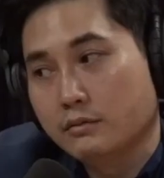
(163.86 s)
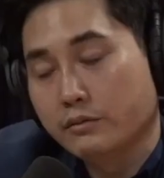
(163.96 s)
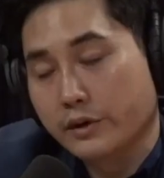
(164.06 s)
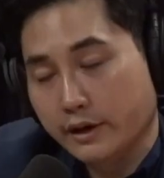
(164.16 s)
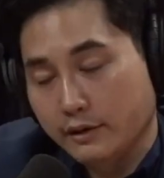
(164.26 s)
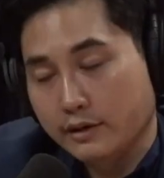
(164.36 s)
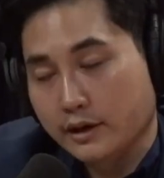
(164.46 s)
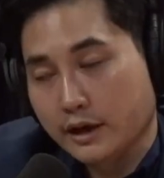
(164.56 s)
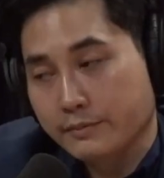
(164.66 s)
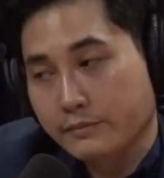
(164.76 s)
Well,
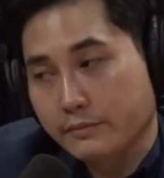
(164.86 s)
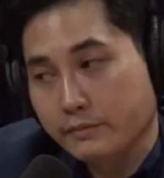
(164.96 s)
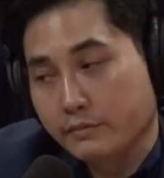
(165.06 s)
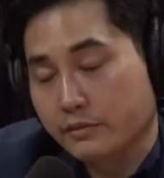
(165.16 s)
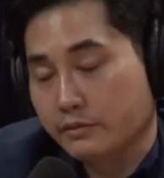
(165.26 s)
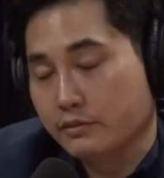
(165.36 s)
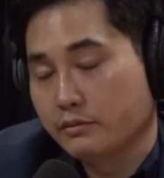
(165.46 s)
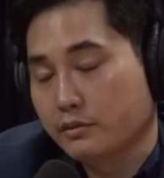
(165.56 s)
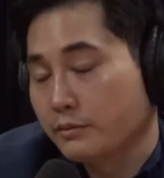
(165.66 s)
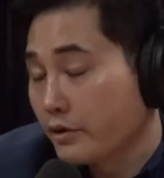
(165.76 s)
I'm
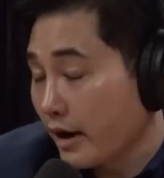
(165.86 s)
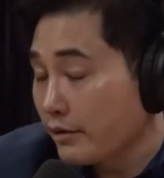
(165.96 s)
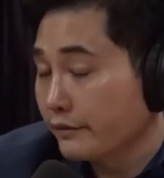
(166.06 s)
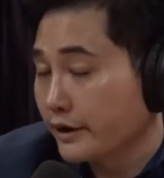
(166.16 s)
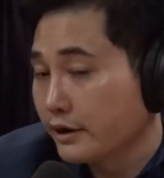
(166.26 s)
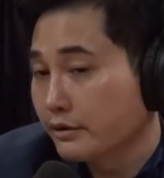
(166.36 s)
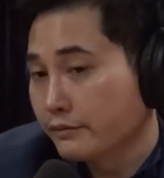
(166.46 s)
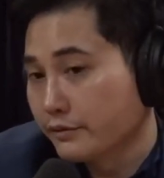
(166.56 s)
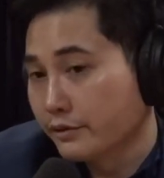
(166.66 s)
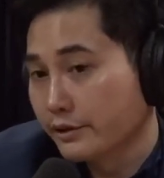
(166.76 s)
crowdfunding
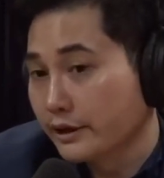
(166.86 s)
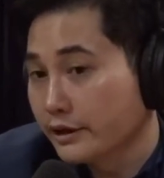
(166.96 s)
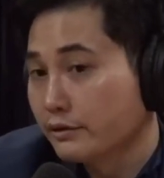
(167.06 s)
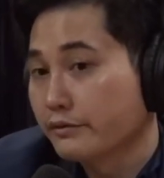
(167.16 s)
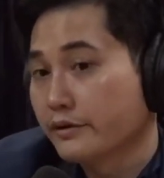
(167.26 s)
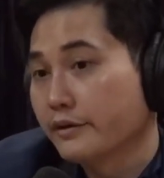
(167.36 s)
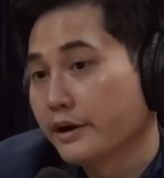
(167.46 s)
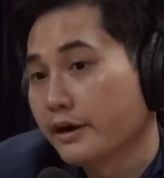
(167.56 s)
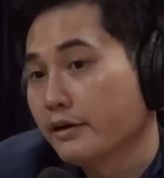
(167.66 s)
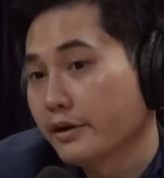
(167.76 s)
for the legal fund right
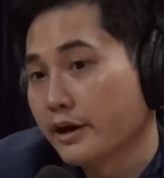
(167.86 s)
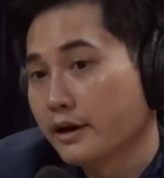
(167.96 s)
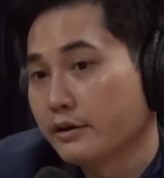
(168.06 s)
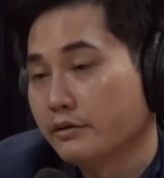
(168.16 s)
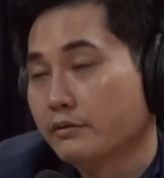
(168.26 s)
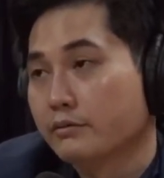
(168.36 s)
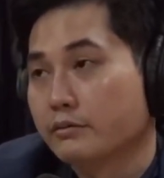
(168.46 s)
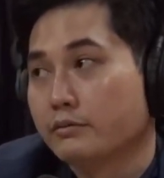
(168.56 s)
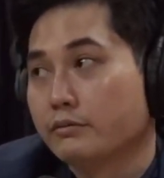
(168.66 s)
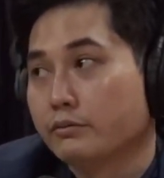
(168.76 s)
now, and
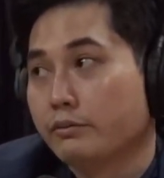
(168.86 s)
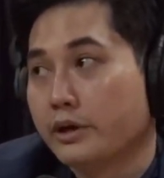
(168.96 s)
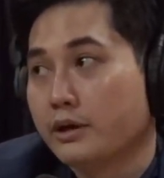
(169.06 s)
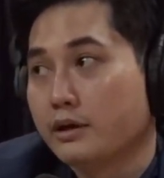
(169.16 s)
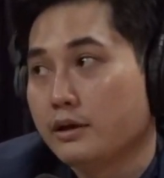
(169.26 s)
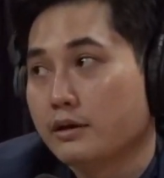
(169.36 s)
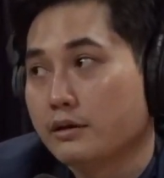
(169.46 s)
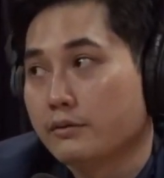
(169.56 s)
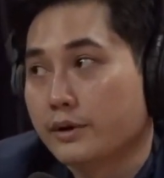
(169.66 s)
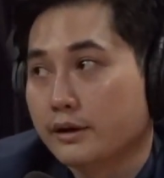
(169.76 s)
we
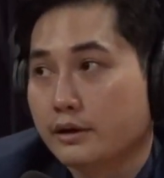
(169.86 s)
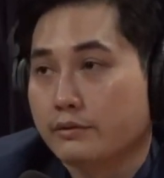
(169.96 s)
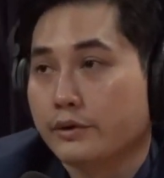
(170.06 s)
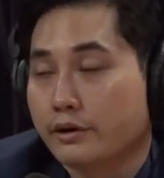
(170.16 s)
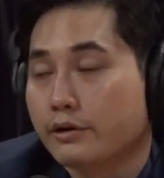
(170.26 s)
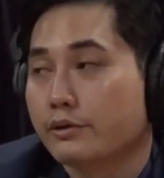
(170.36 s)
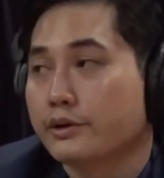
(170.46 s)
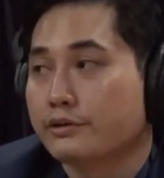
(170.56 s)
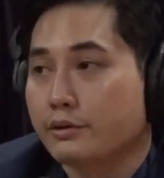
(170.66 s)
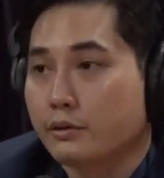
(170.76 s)
are
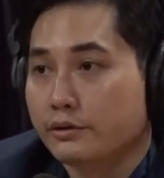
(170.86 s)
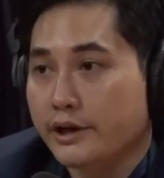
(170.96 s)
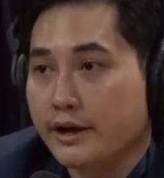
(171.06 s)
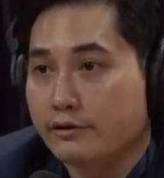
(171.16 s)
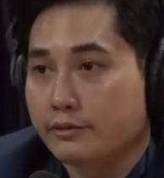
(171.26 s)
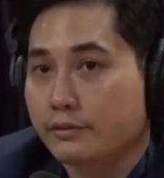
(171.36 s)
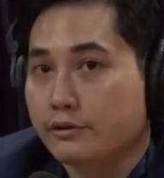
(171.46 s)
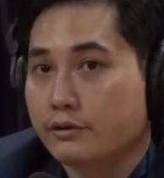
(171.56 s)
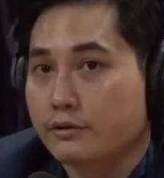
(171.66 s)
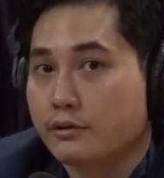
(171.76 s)
going to hold
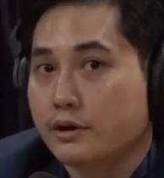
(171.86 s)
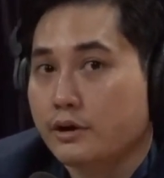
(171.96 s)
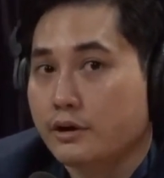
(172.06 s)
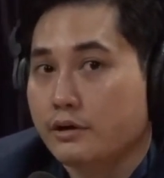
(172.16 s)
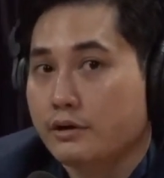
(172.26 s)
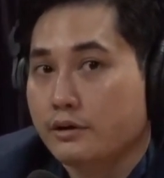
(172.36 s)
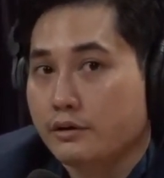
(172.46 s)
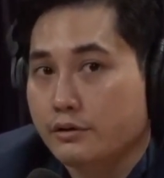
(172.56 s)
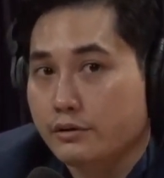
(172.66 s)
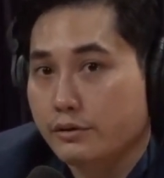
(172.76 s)
accountable
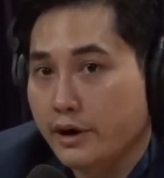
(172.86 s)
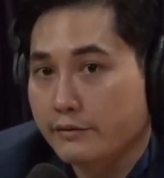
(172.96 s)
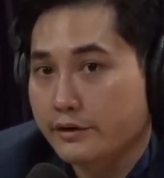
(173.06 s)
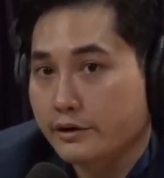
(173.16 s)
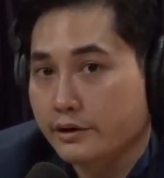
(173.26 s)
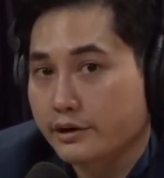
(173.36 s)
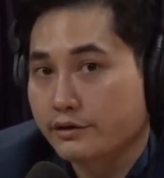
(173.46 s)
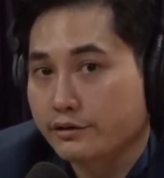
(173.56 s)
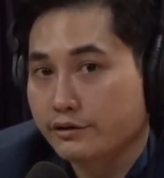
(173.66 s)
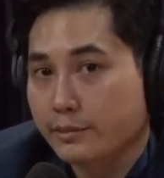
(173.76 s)
whoever
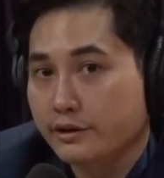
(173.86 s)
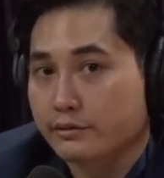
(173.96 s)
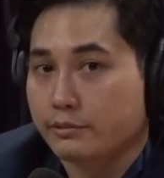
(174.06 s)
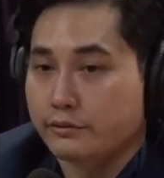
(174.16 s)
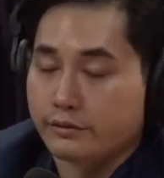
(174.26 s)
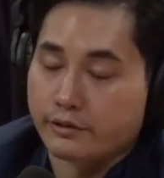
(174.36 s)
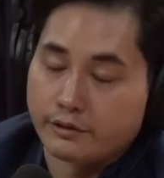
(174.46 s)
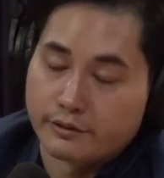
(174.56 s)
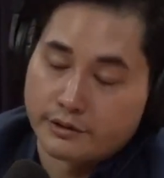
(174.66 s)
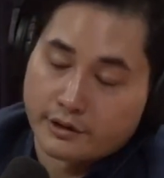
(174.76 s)
is responsible
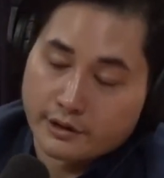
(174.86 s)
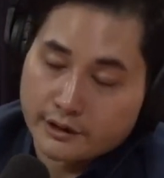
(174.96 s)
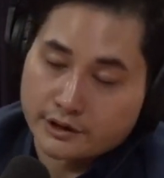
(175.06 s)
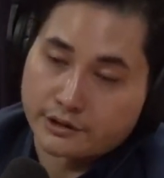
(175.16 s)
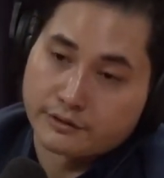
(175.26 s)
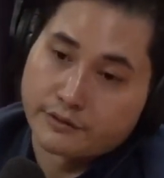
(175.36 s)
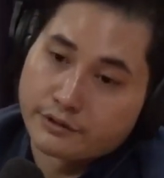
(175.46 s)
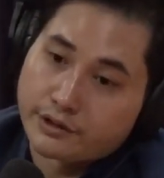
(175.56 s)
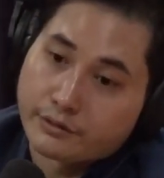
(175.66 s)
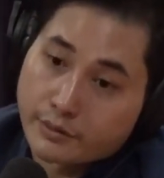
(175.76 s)
for dereliction of
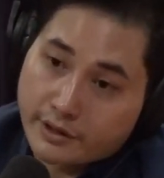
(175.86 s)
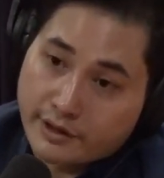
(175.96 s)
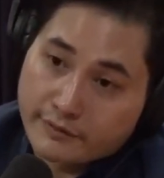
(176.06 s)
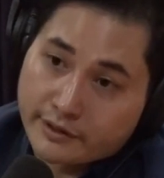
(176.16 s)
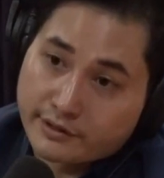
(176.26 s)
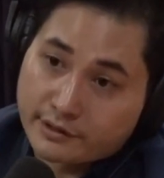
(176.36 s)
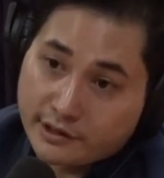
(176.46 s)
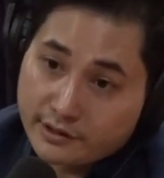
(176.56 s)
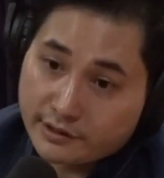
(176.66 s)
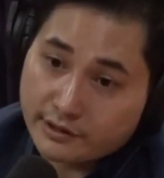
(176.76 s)
duty, where the evidence
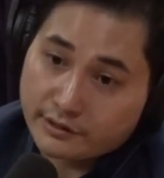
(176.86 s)
leads us.